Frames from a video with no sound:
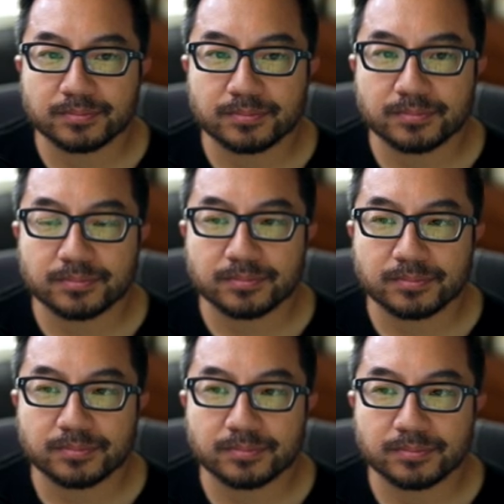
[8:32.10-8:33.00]

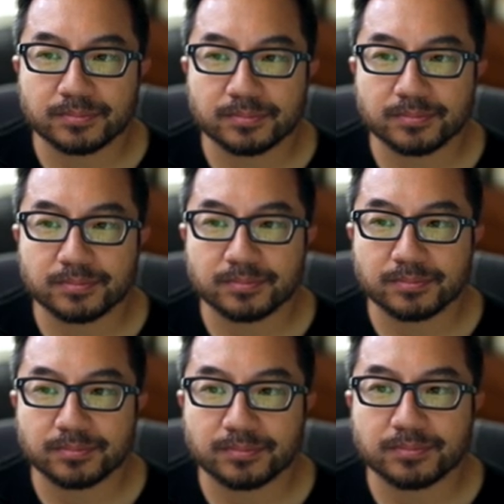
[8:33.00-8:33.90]

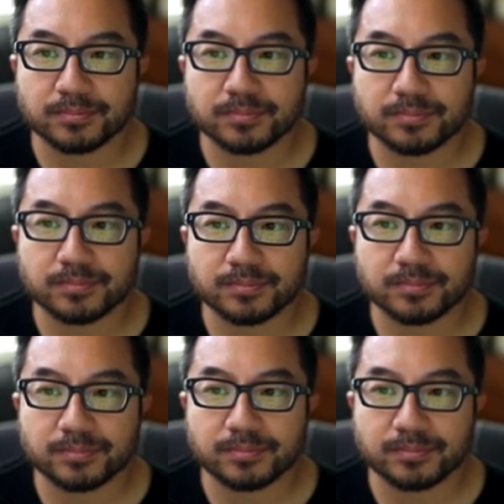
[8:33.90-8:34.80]

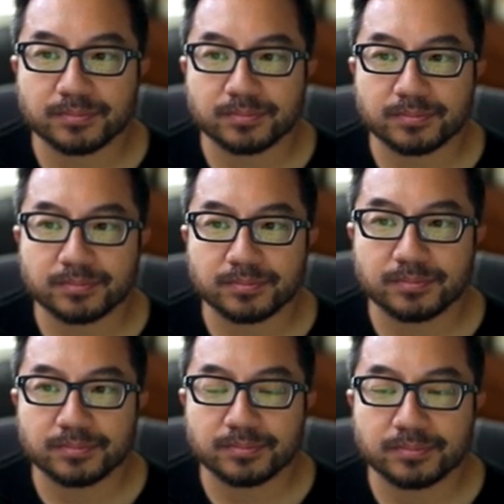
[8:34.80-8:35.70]

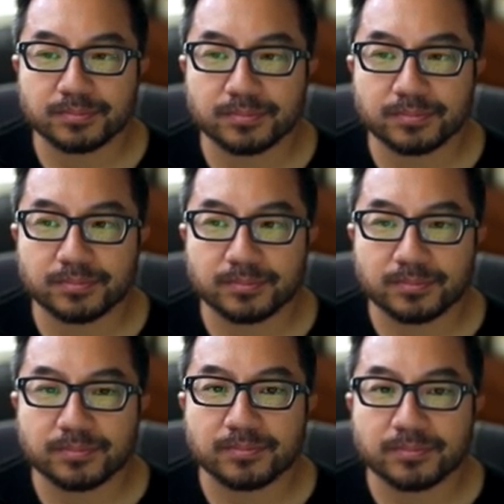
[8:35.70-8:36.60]

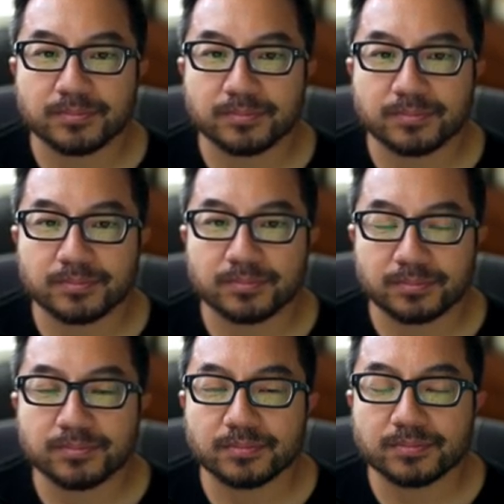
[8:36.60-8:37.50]

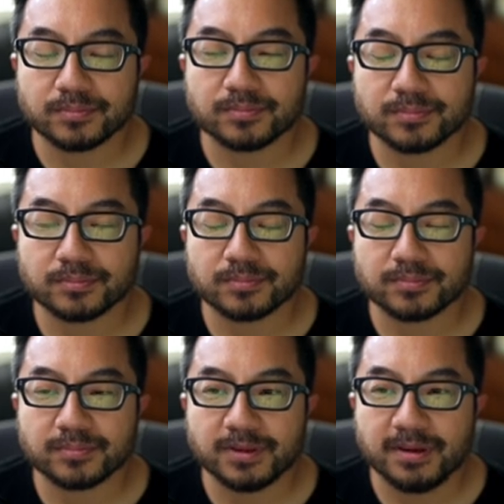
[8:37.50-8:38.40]

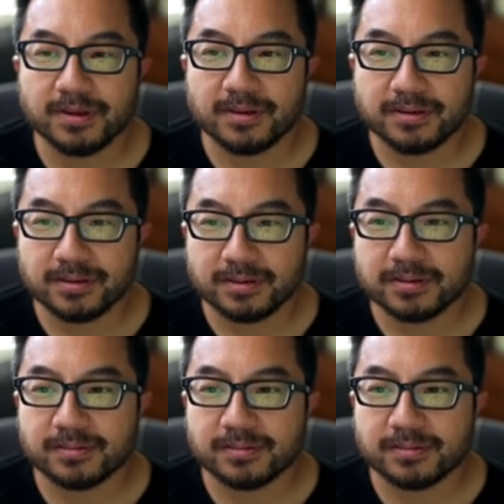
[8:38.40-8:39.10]
(not speaking)